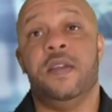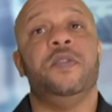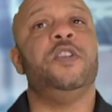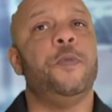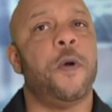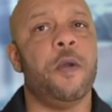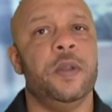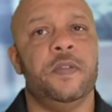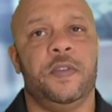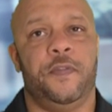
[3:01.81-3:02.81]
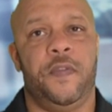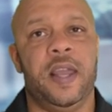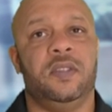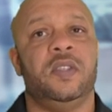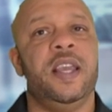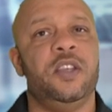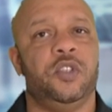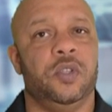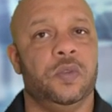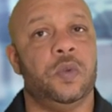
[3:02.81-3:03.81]
The Department of Defense
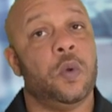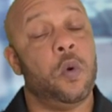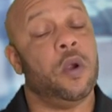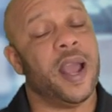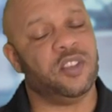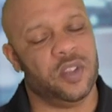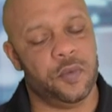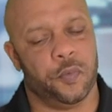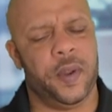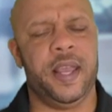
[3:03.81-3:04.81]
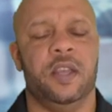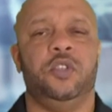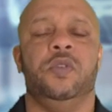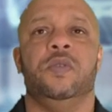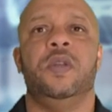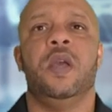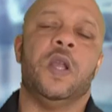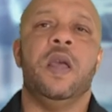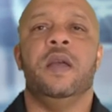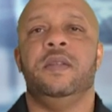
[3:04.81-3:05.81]
issued, or actually reissued,
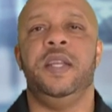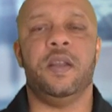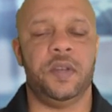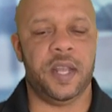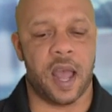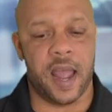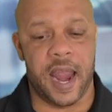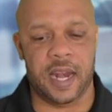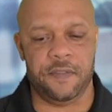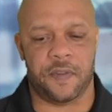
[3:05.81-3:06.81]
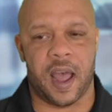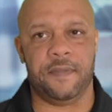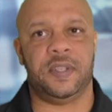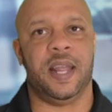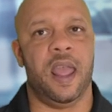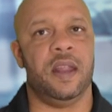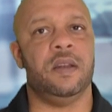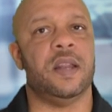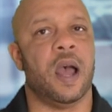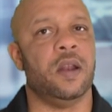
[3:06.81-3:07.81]
D O D I eighty-five
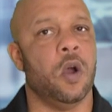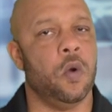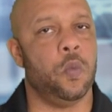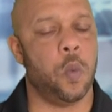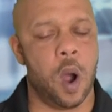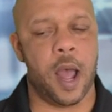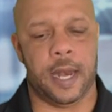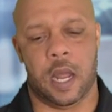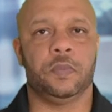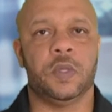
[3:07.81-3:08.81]
ten point oh one.